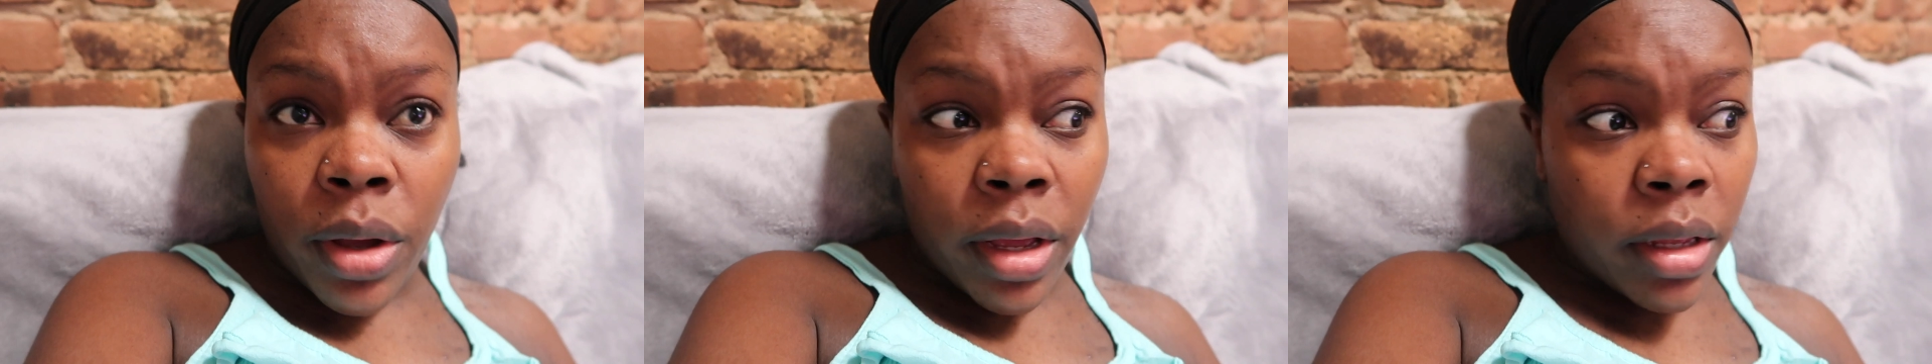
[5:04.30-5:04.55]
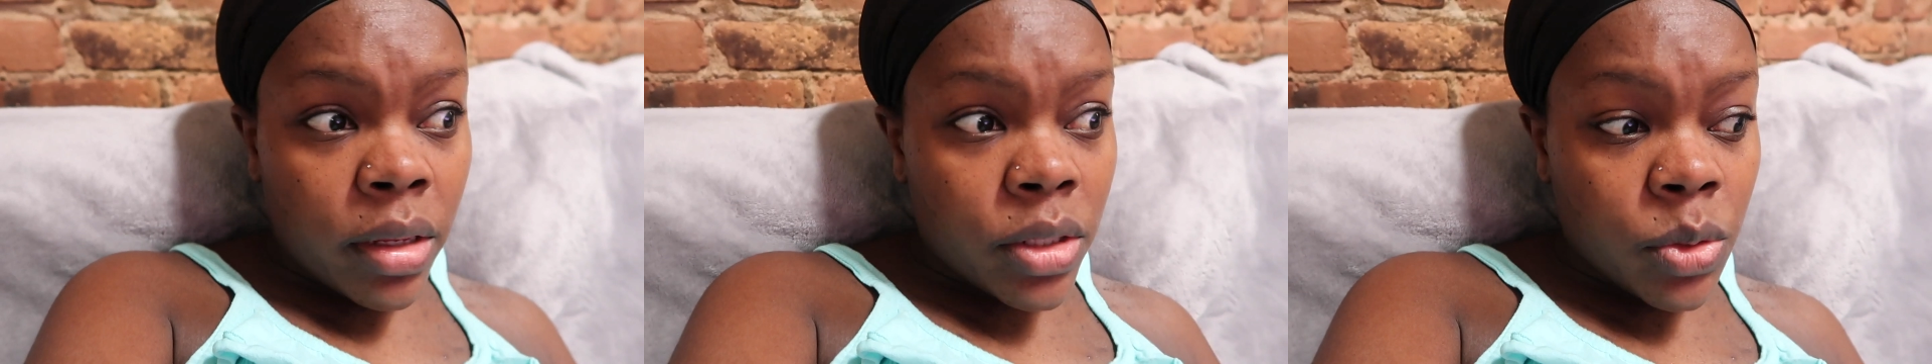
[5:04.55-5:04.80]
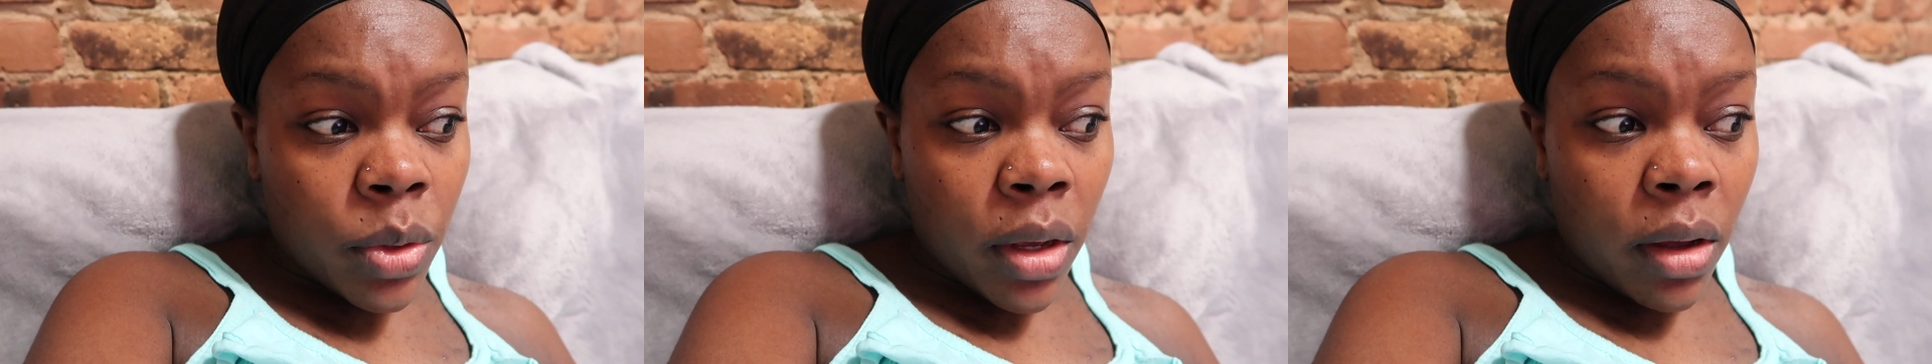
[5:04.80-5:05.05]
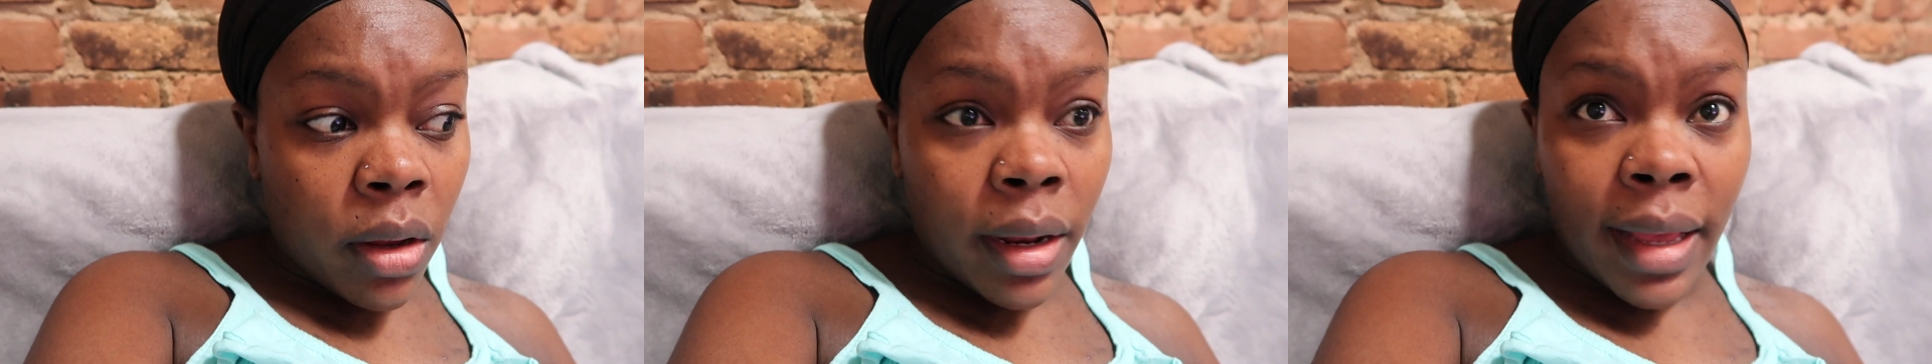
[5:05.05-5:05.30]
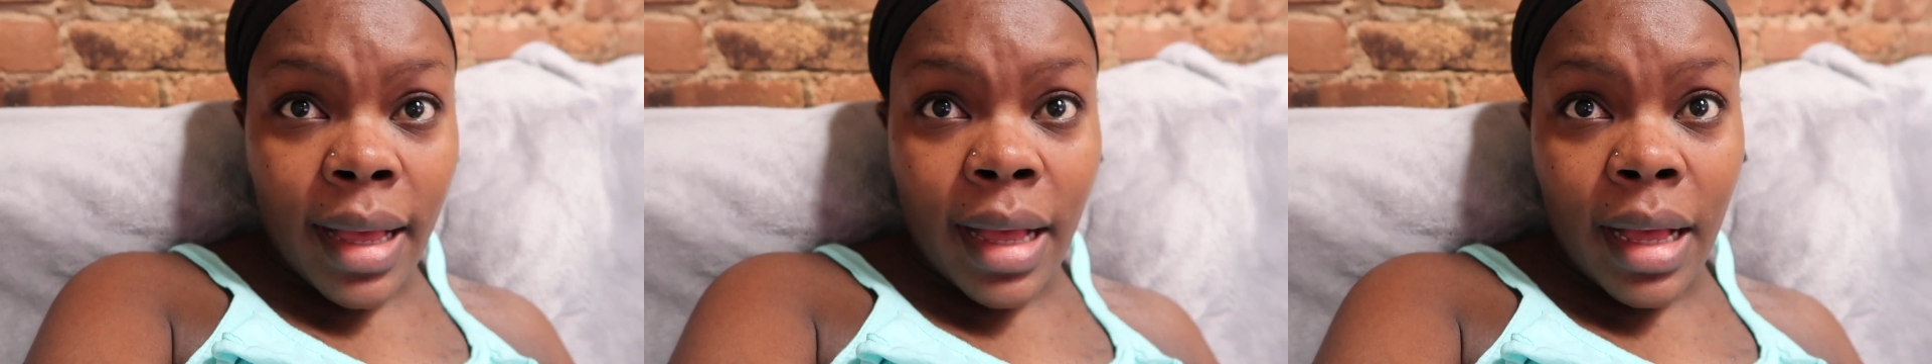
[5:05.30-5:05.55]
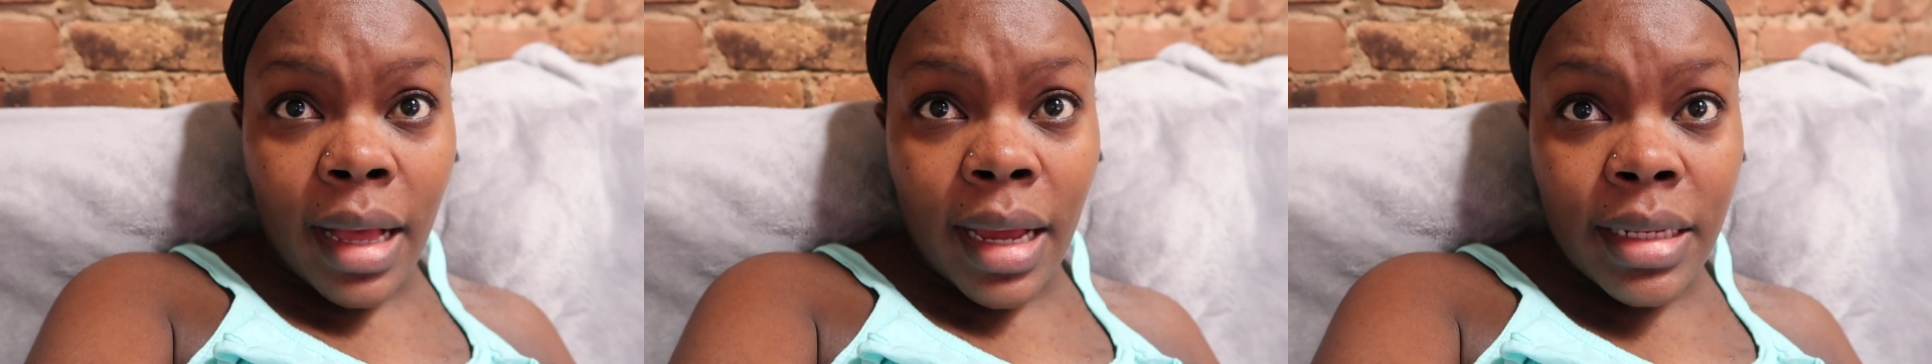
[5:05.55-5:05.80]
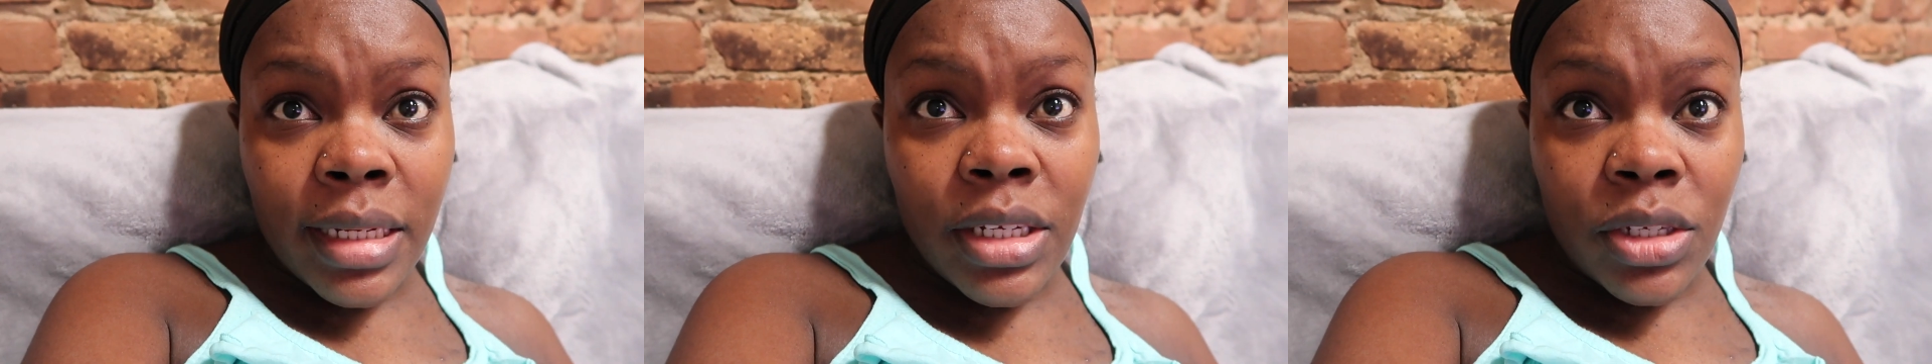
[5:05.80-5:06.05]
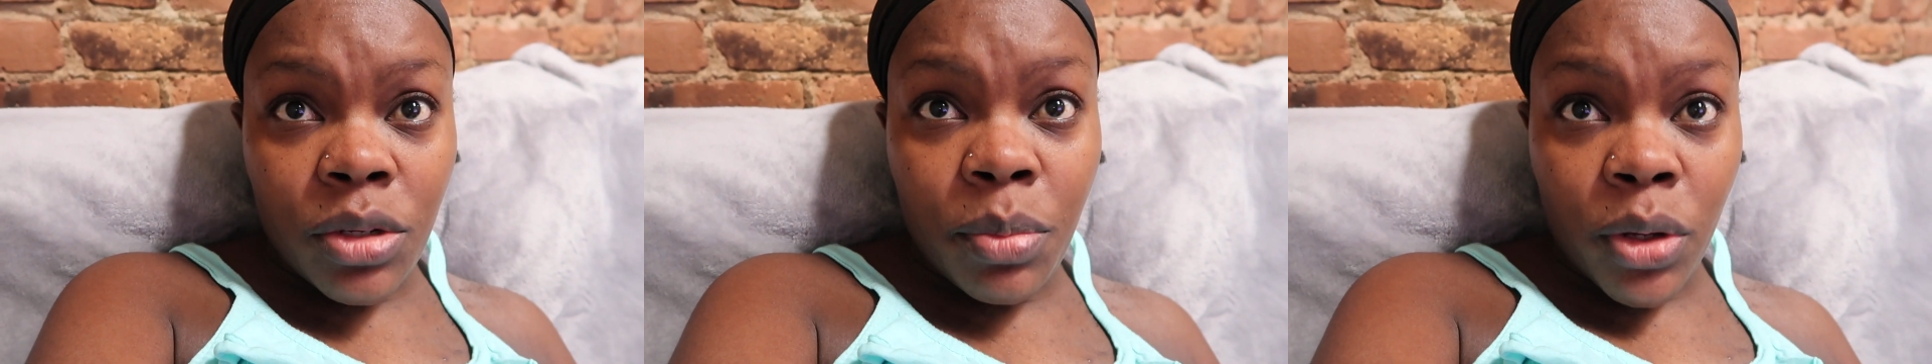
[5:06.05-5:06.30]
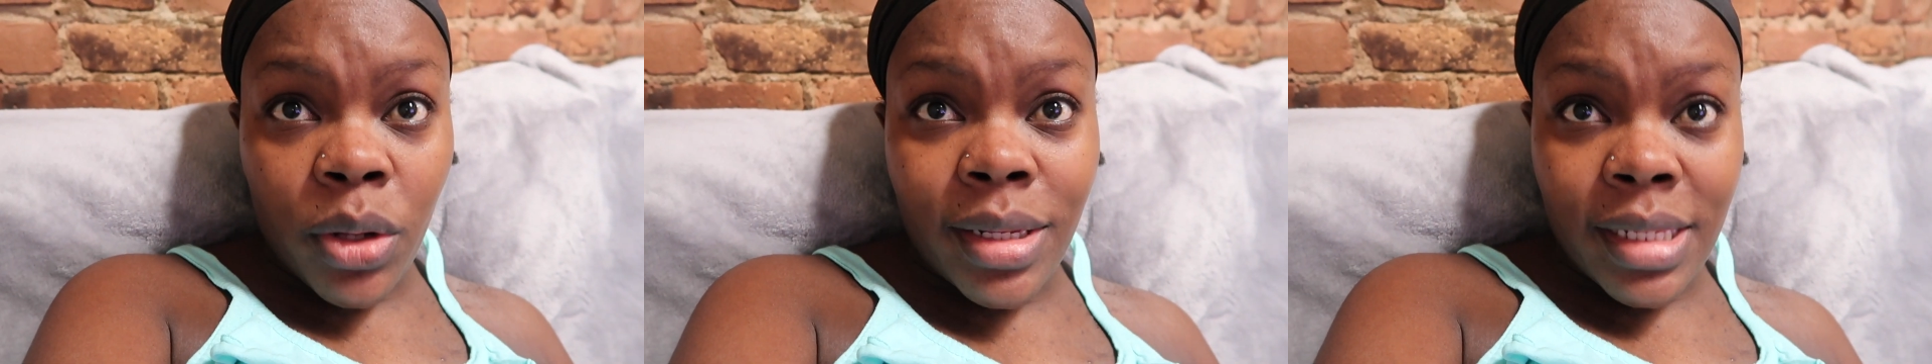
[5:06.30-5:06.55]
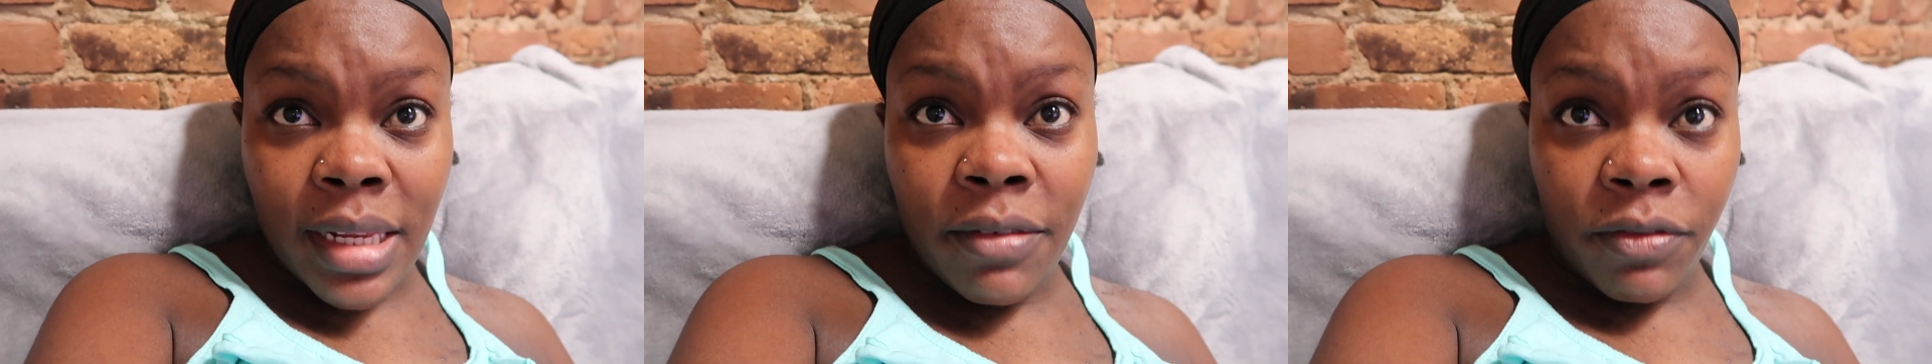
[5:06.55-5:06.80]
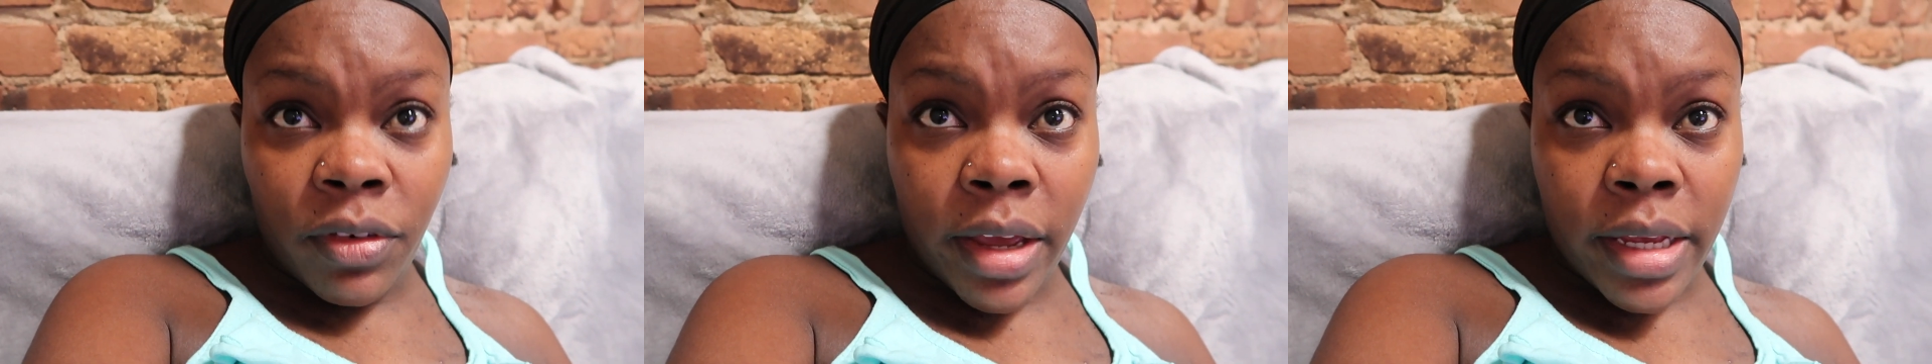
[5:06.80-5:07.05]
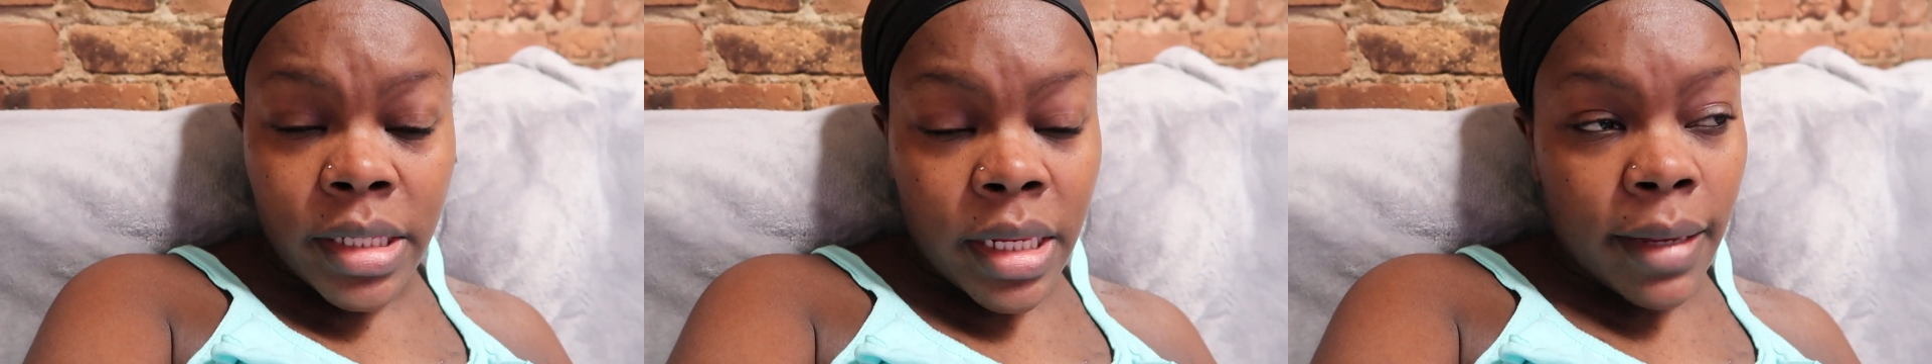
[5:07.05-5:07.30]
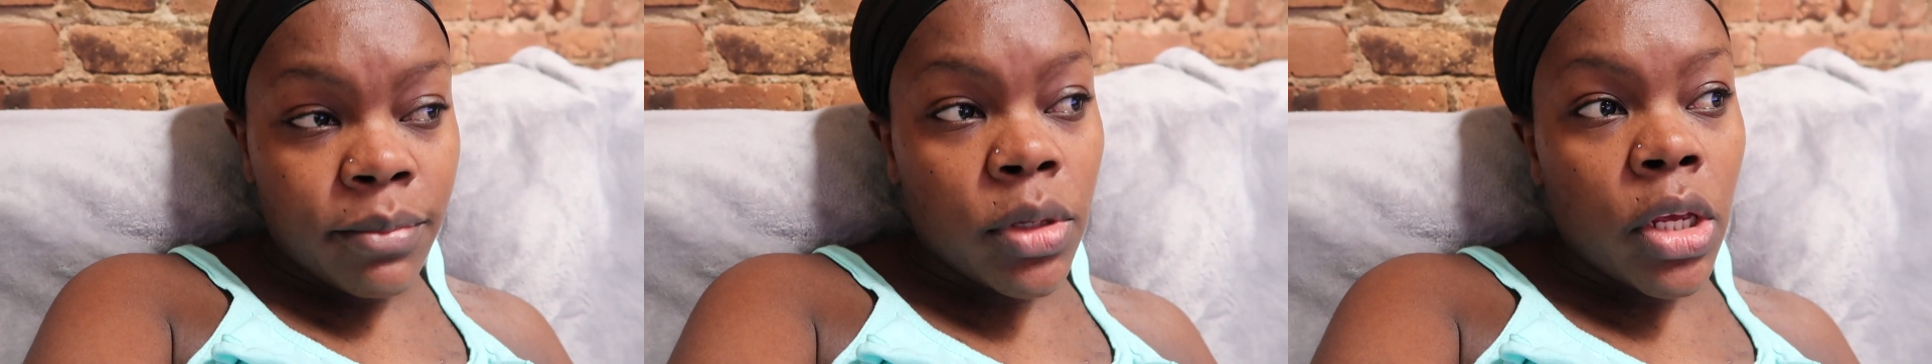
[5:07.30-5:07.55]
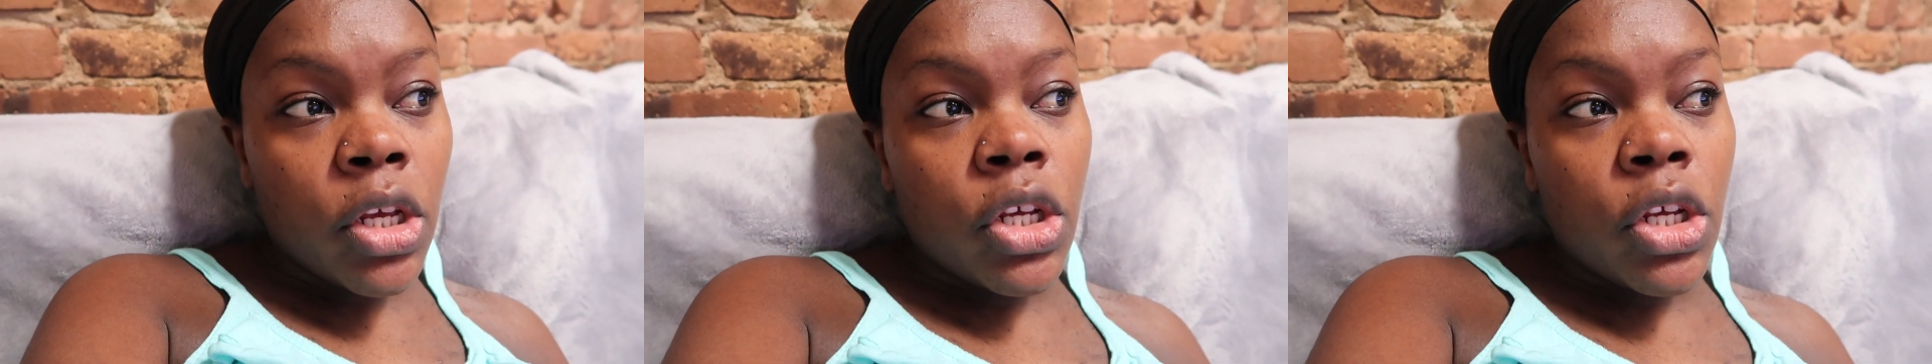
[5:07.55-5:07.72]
work, sweetheart. Like, I need to be on the same flight as him.